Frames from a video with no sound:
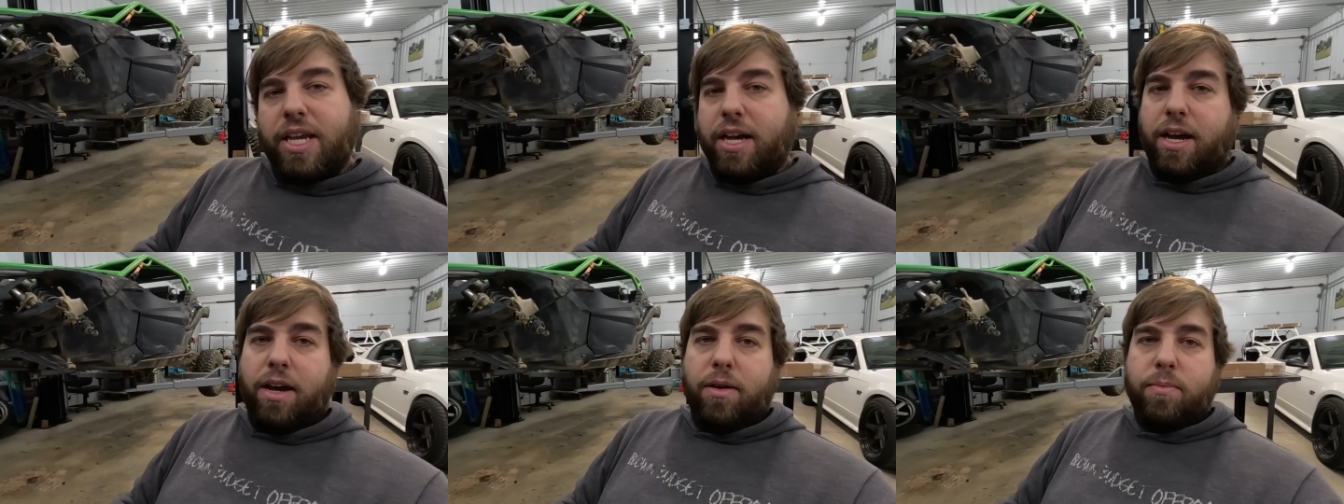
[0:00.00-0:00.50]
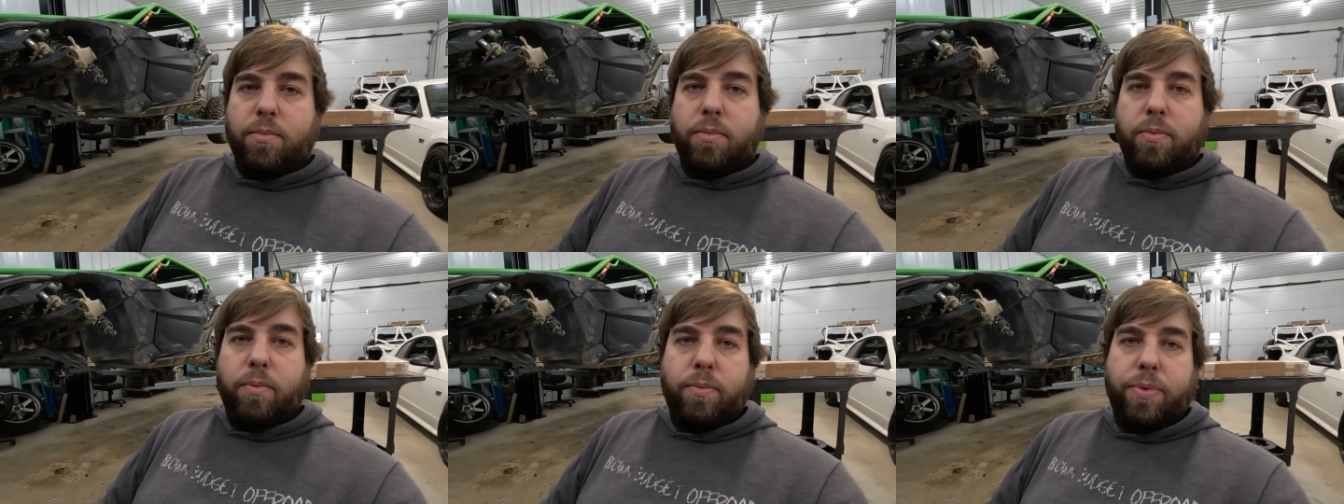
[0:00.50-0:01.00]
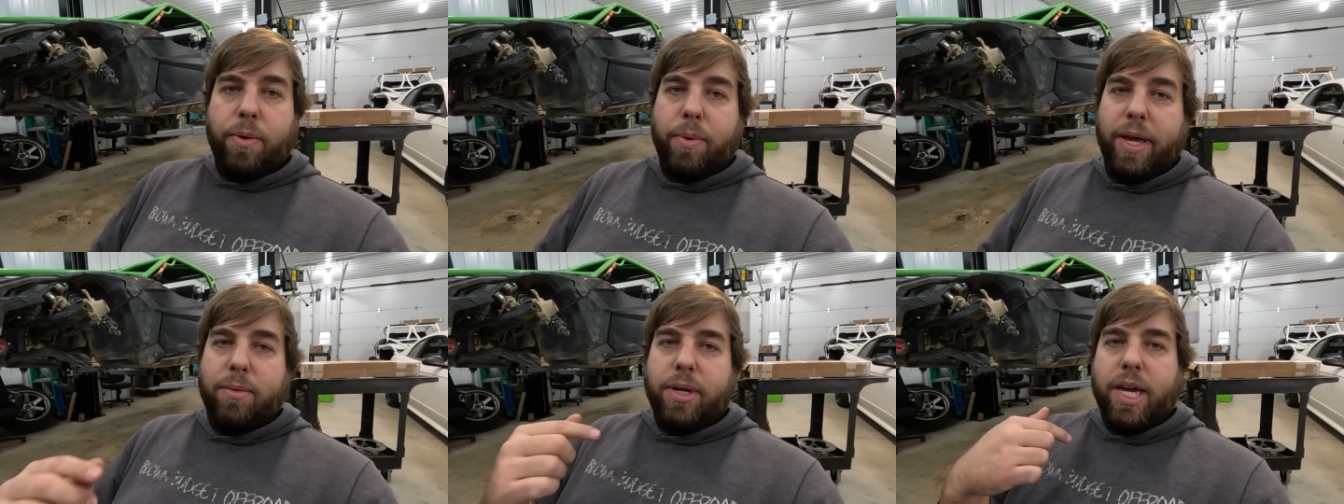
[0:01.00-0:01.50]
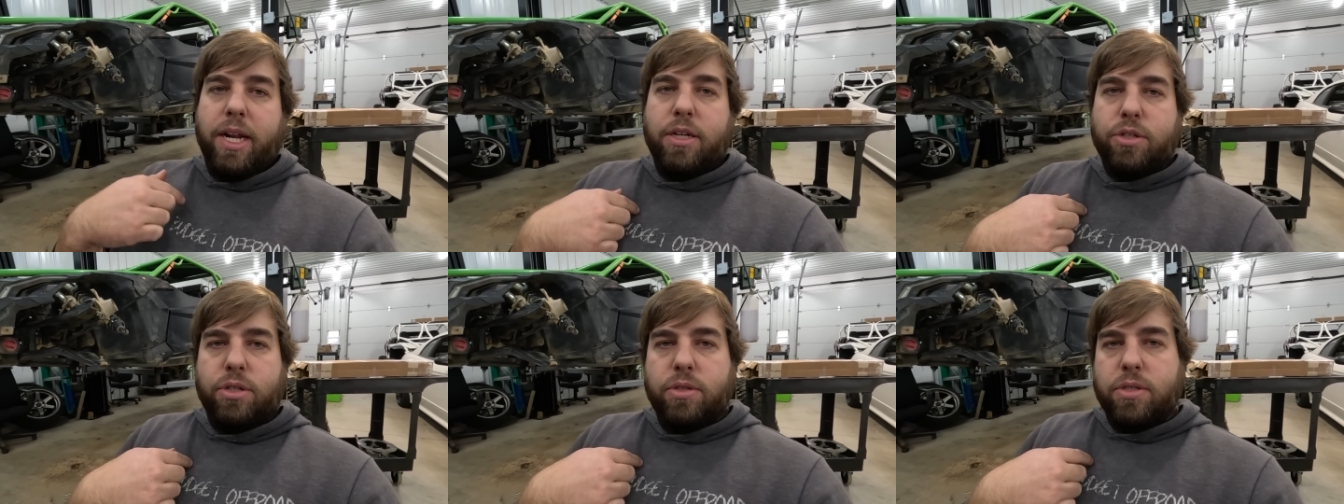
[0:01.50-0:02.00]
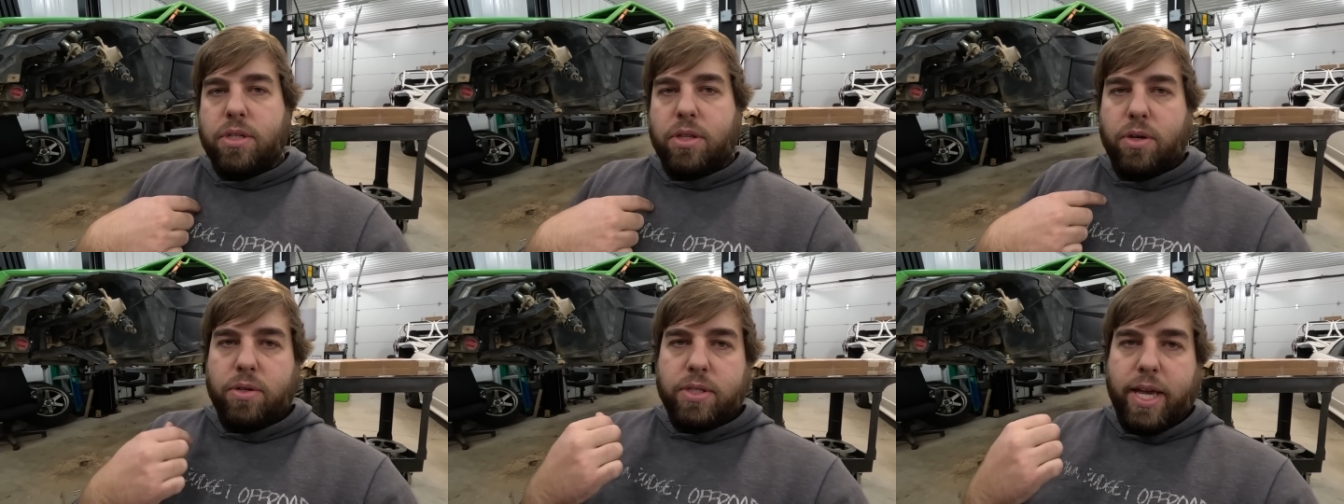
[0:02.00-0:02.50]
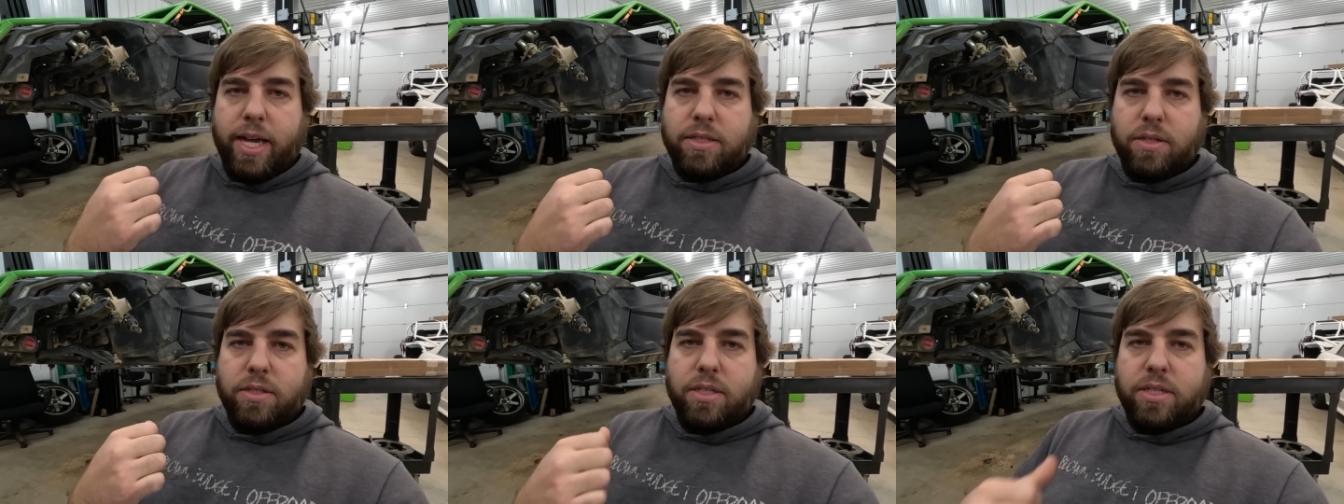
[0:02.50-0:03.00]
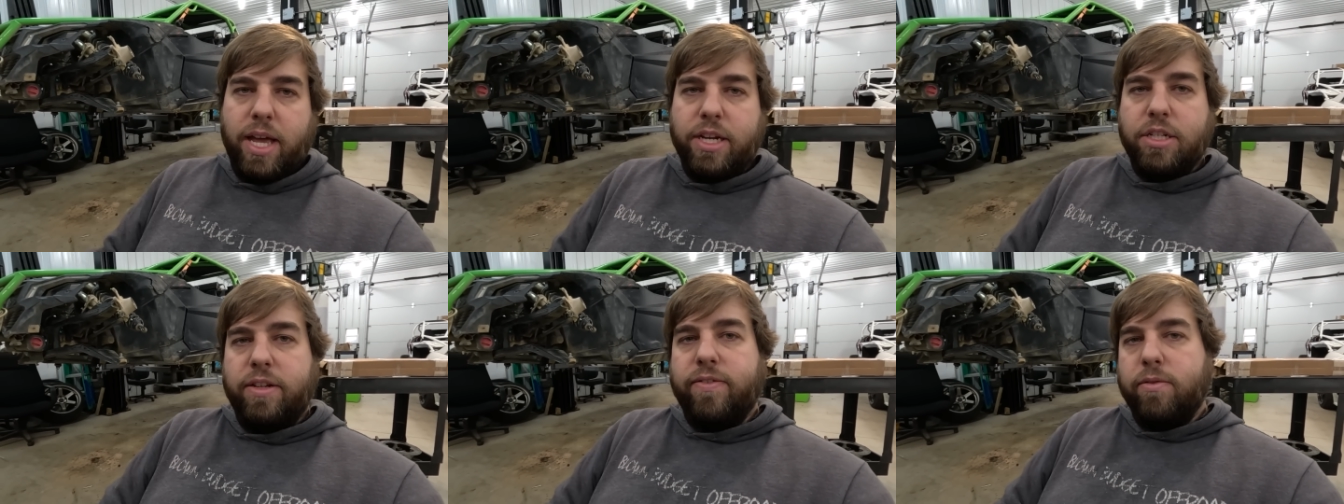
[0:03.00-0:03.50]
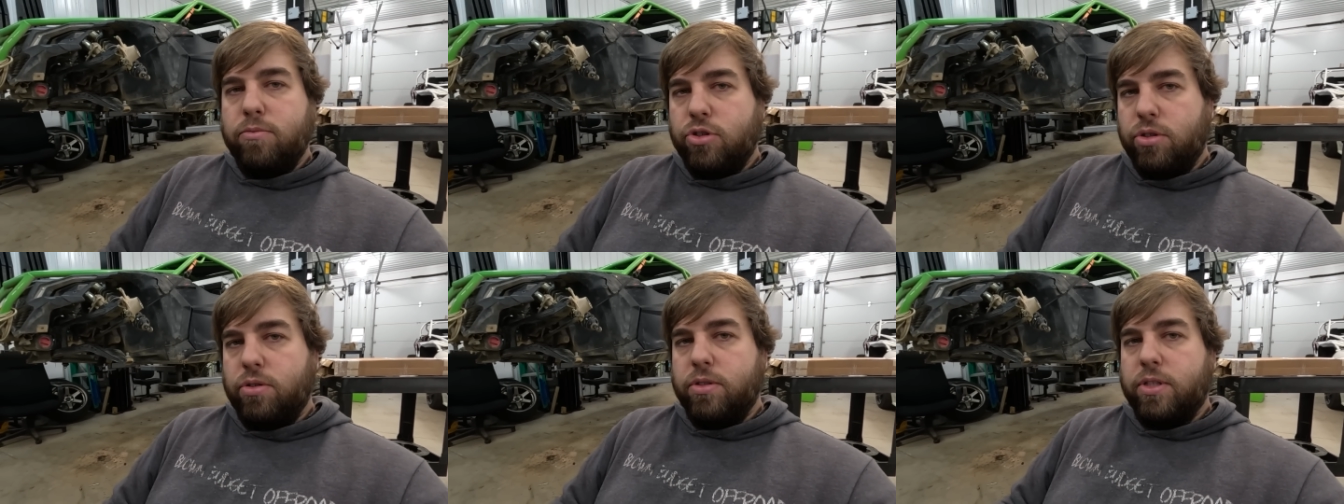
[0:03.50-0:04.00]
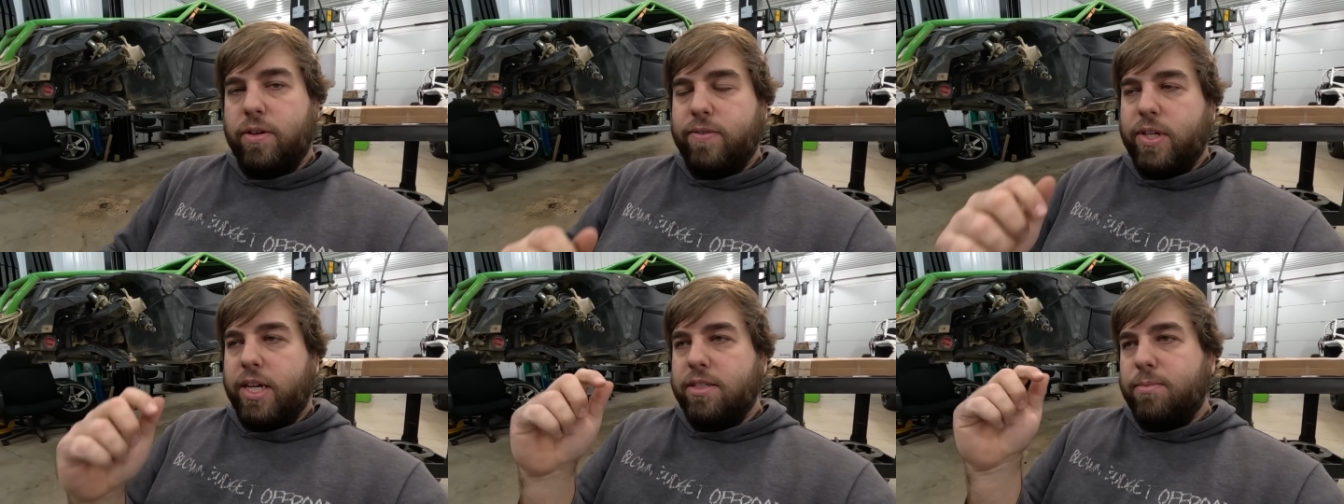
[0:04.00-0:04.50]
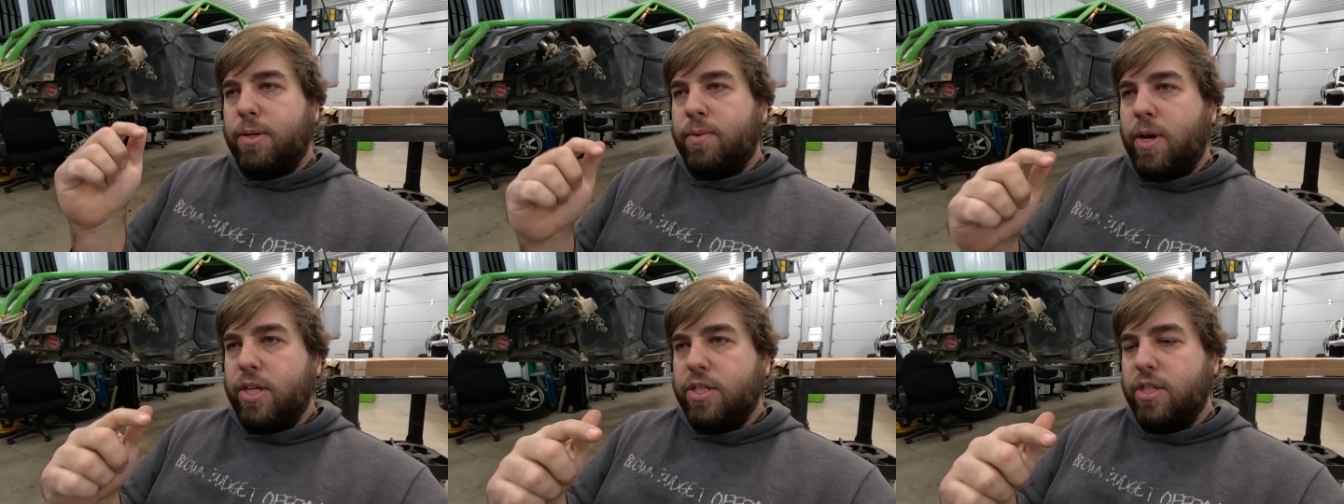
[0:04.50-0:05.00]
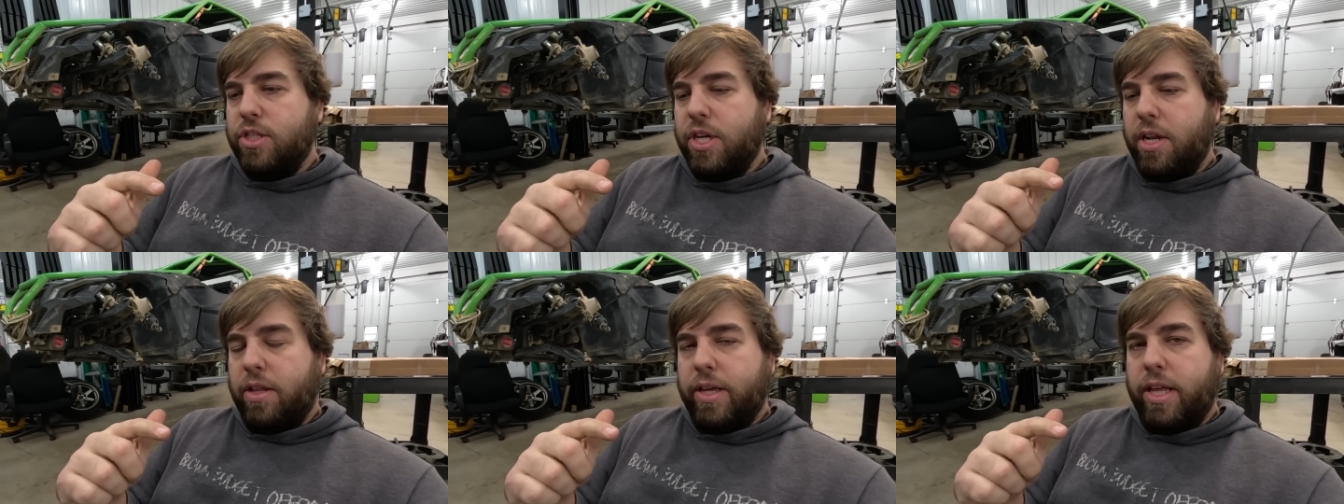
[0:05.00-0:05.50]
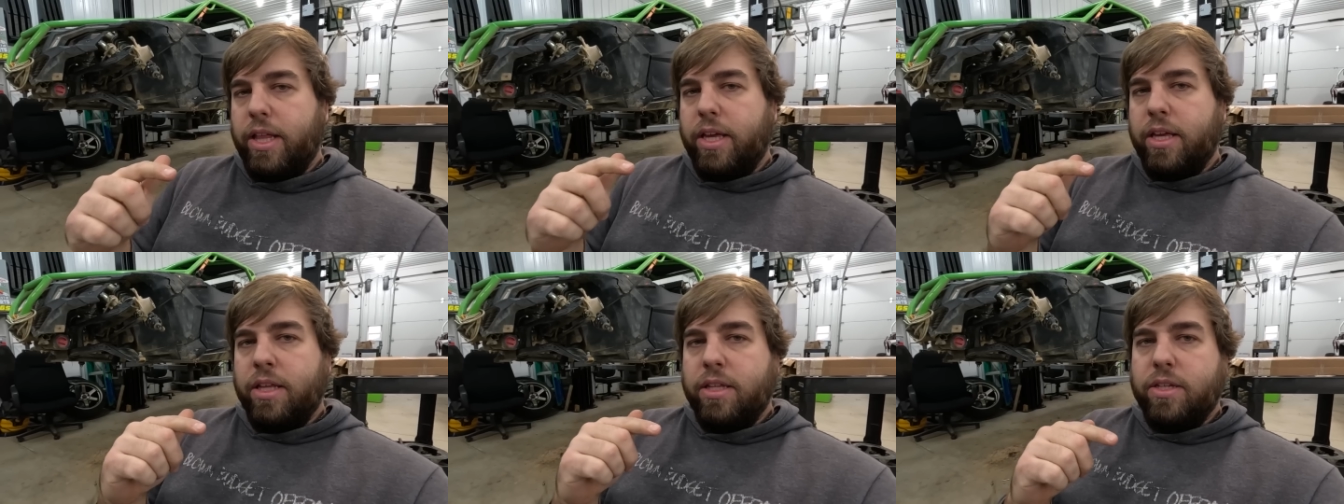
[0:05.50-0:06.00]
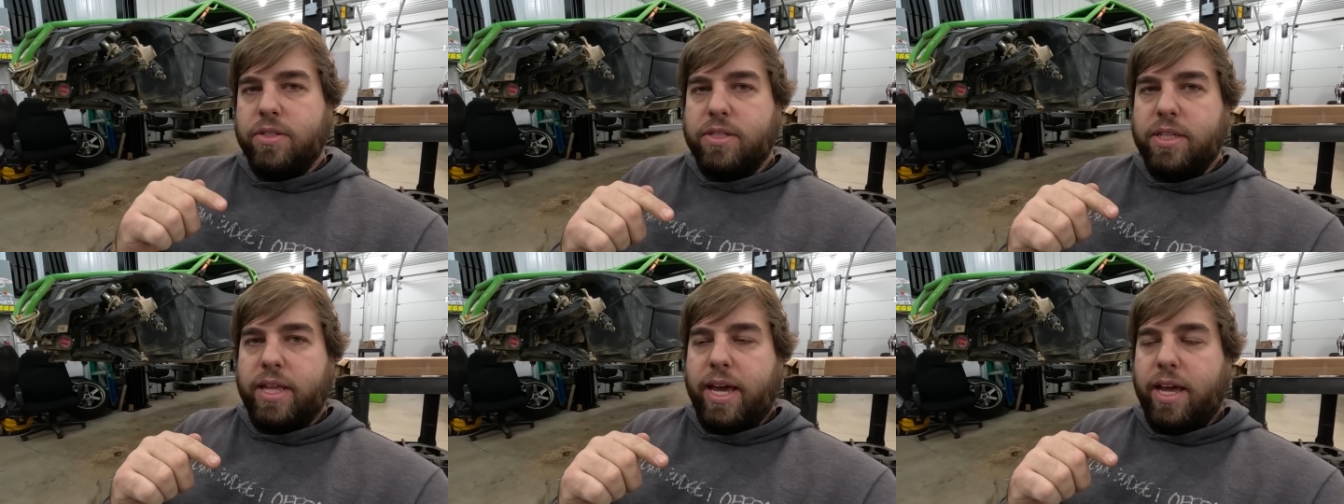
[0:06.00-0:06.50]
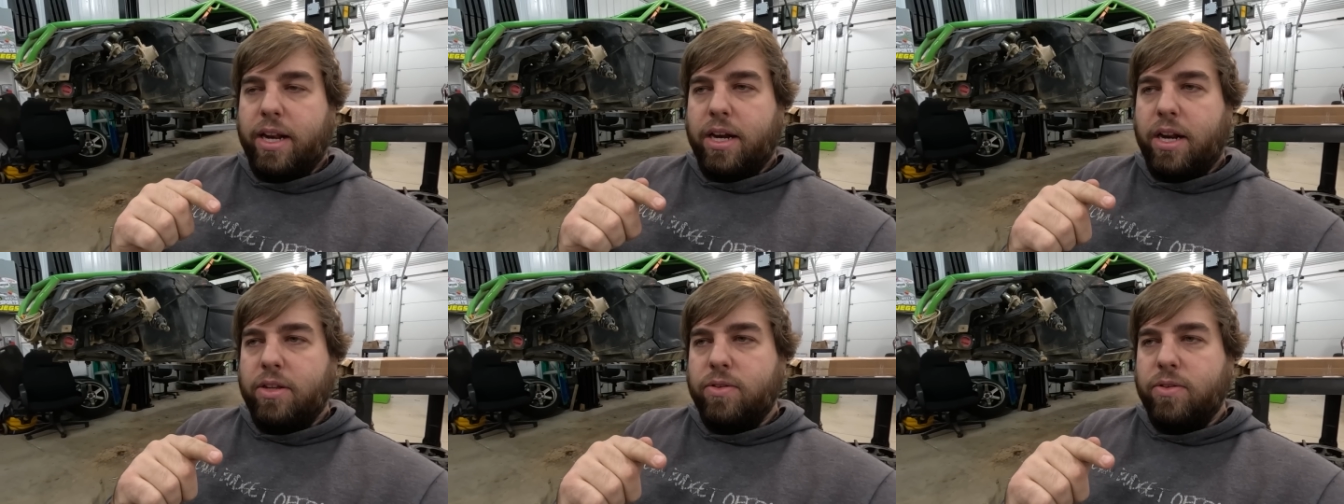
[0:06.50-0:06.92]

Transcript: um, the way we got introduced to those axles is actually from Drew. So if you guys have been watching the channel lately, you'll see that.